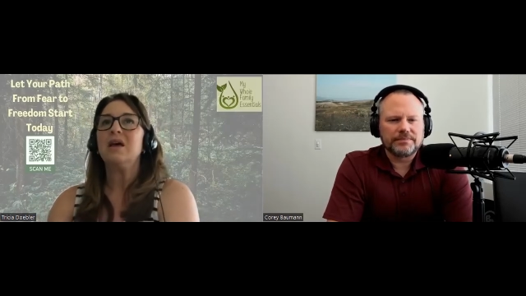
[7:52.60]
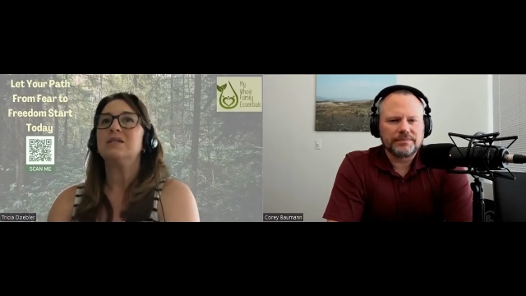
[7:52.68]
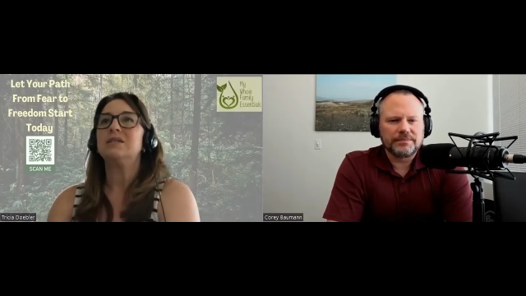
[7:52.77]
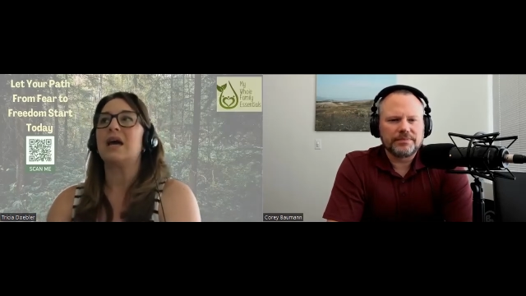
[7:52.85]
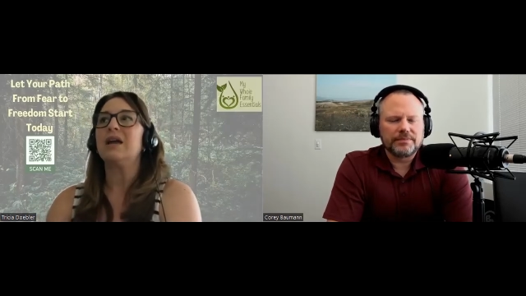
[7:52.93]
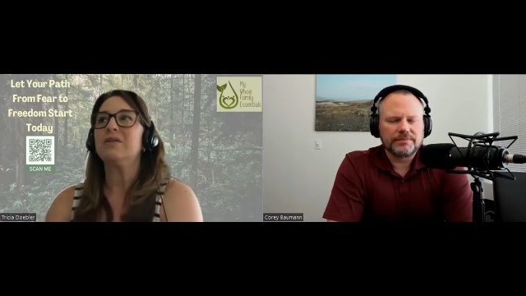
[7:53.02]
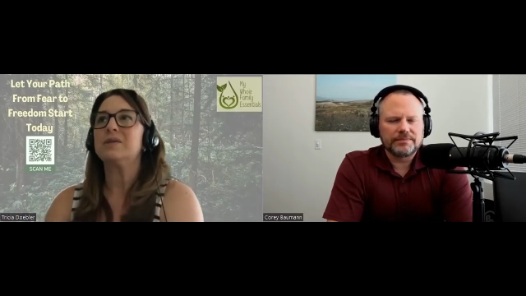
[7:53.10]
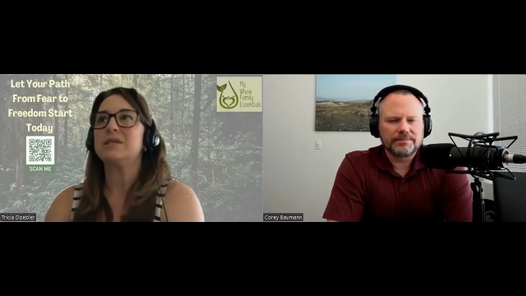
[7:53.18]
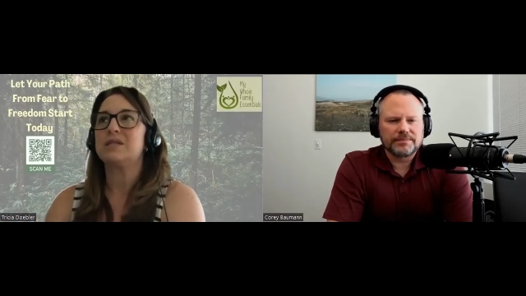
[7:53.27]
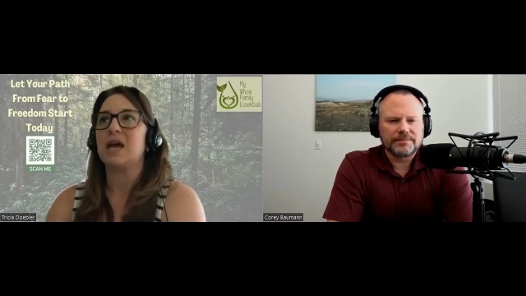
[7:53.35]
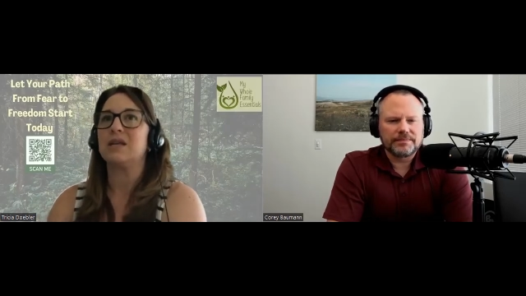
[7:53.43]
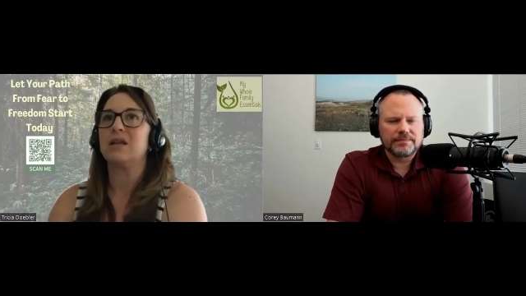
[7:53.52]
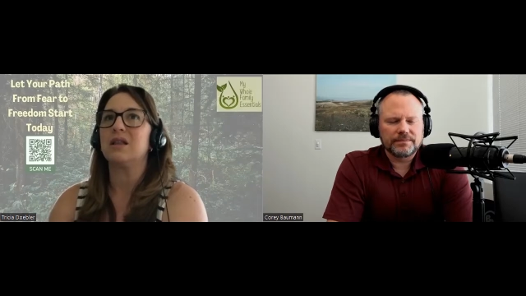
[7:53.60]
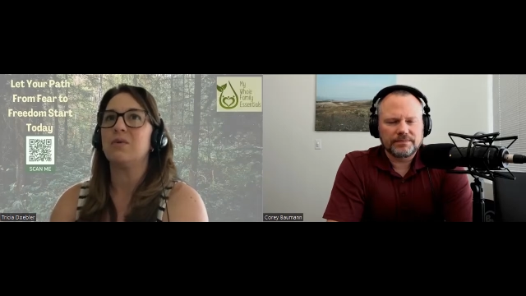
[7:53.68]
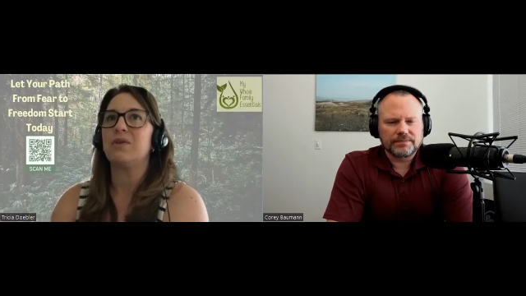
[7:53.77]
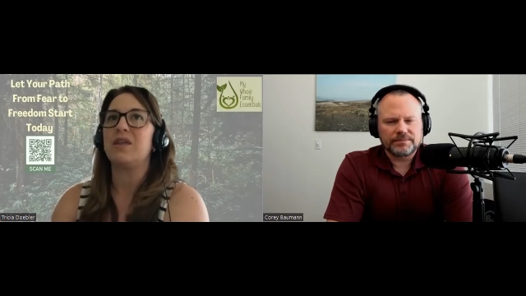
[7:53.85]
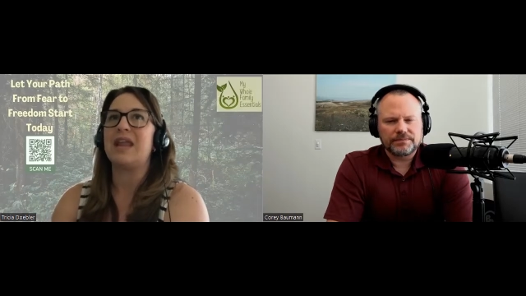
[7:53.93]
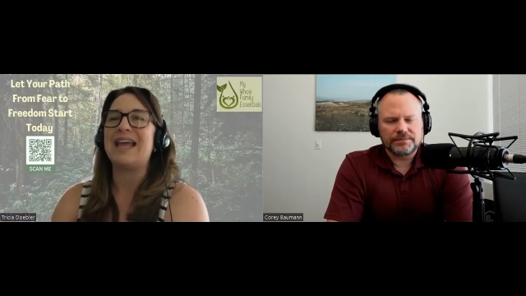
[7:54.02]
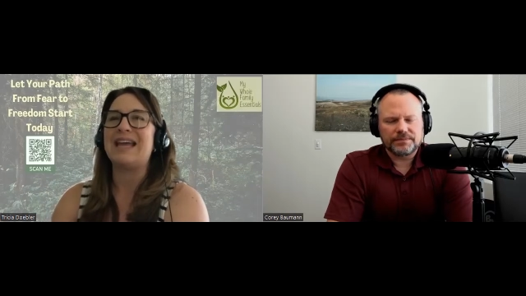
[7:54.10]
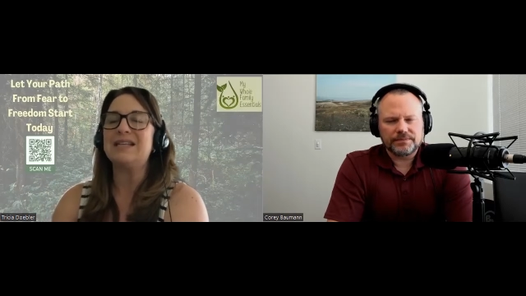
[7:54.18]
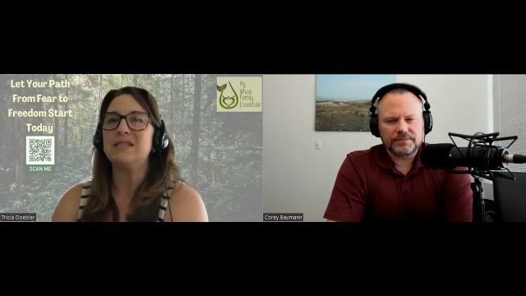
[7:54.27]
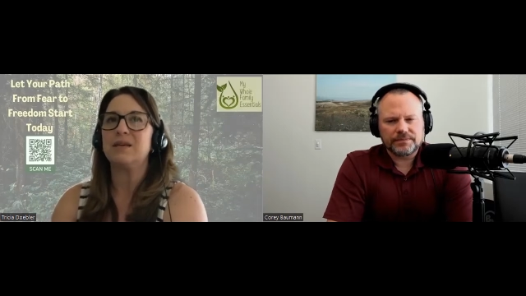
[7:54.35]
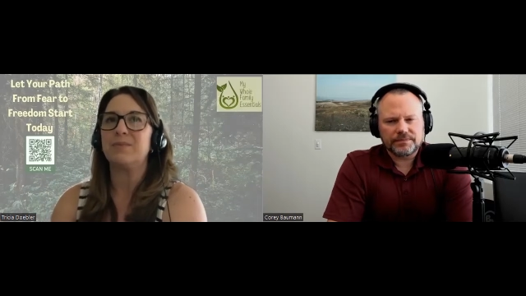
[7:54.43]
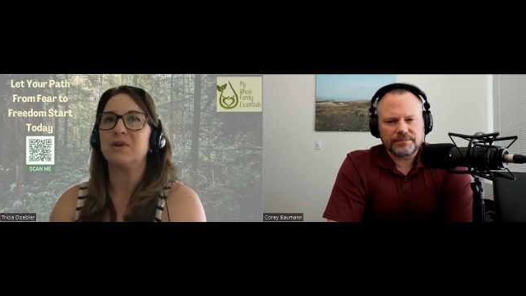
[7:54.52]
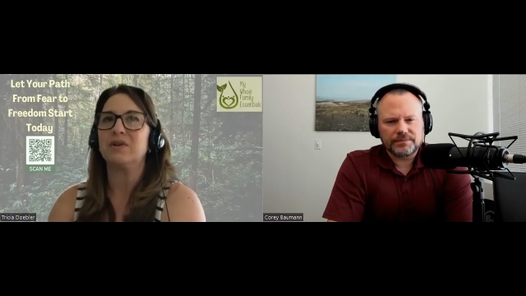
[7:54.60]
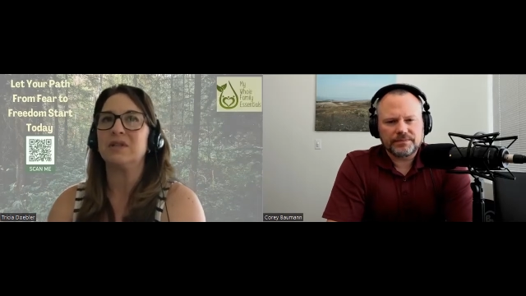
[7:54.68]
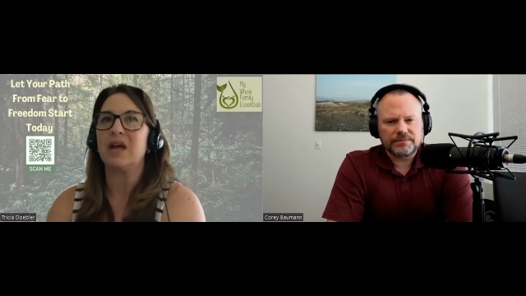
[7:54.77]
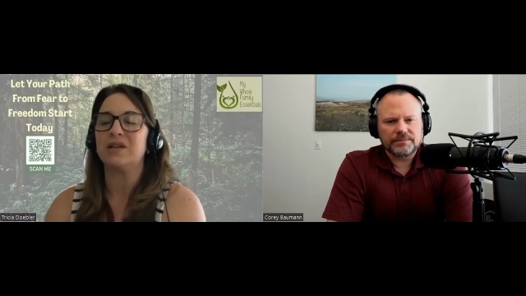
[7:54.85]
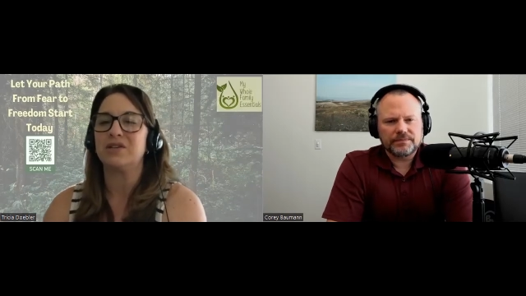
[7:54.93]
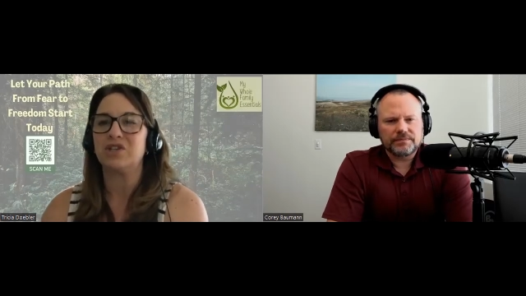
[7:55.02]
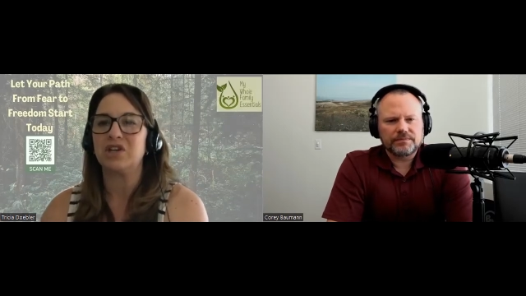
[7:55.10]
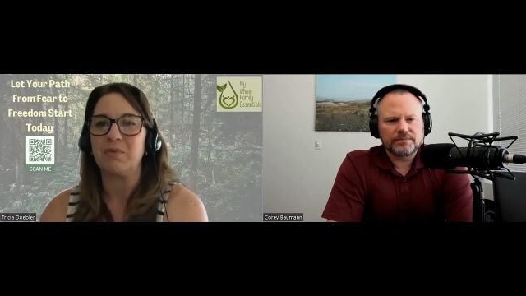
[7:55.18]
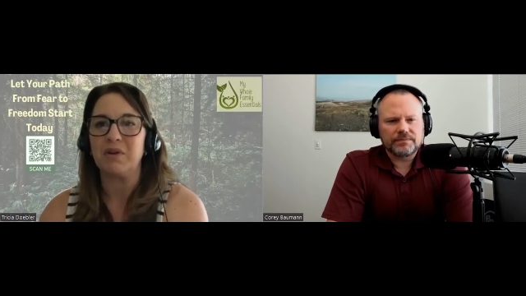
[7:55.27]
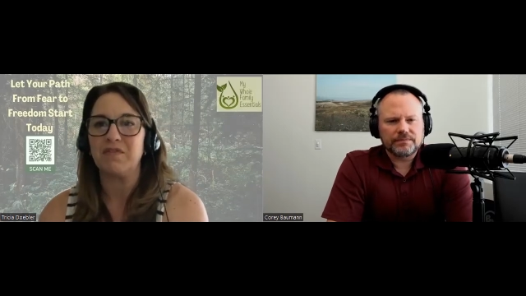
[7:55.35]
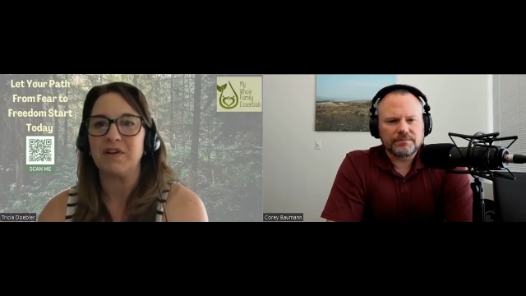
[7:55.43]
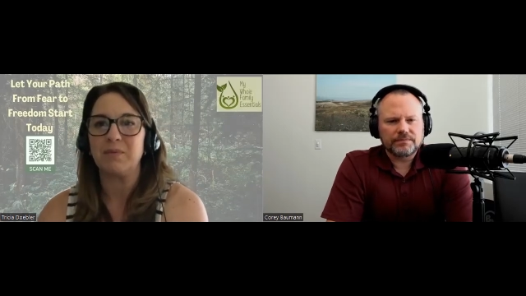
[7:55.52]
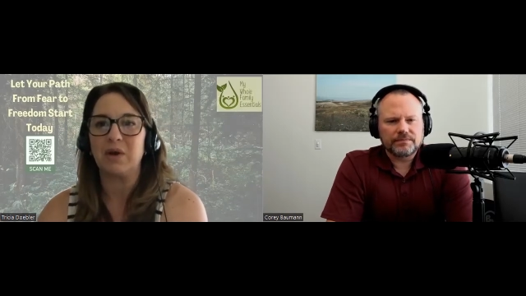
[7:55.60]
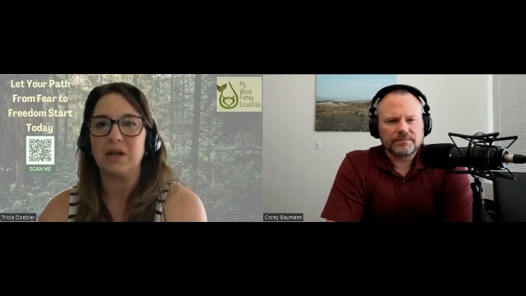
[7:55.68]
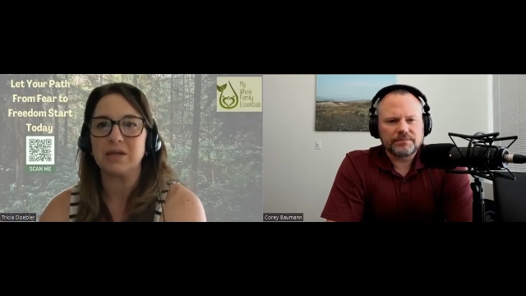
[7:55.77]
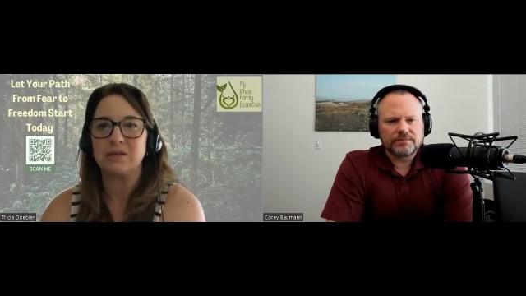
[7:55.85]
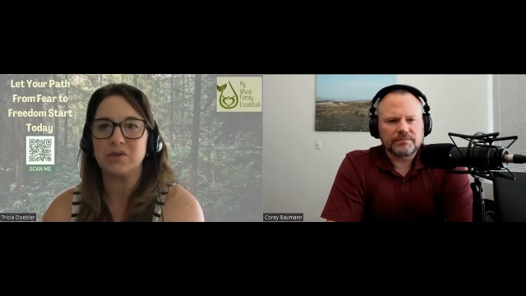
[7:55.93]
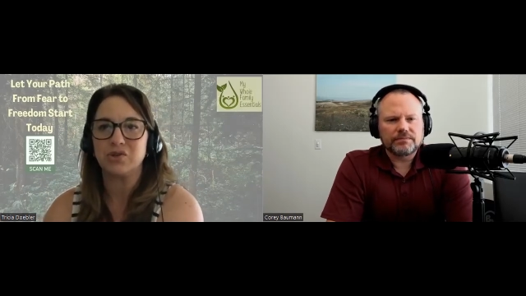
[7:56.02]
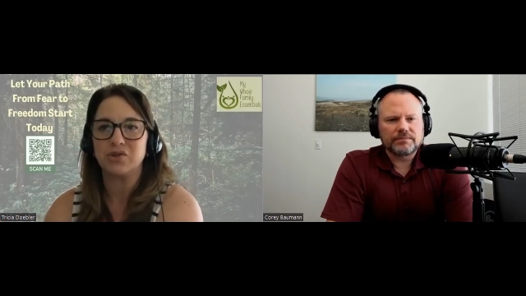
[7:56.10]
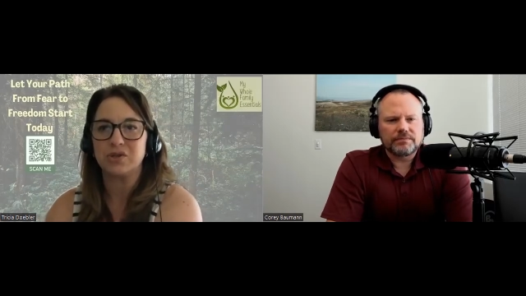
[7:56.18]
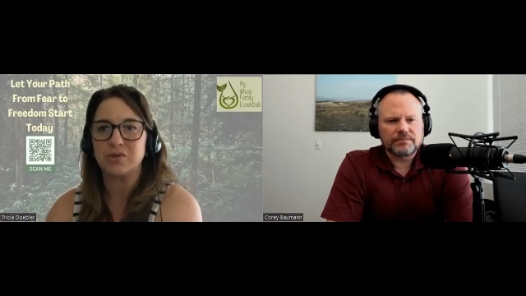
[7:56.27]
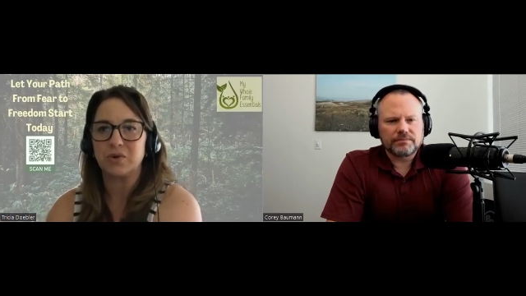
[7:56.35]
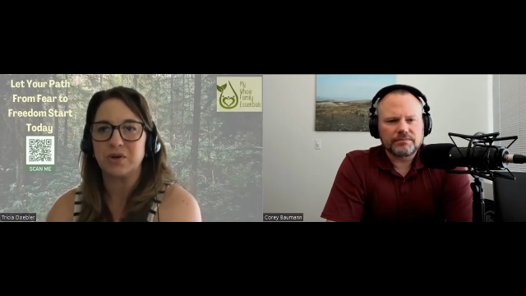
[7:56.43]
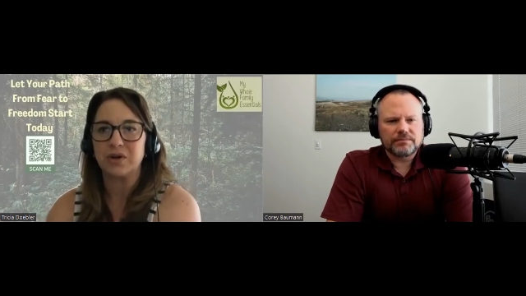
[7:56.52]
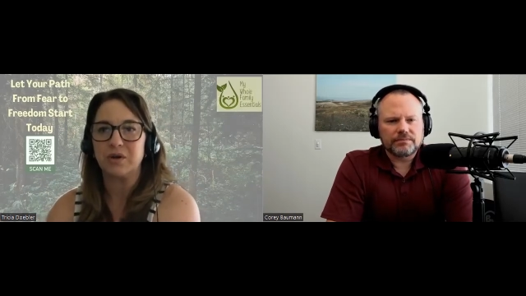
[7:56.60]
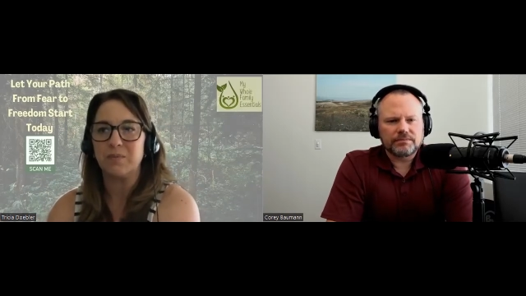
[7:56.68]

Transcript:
Speaker 1: diagnosed technically with an atypical non-determined febrile seizure disorder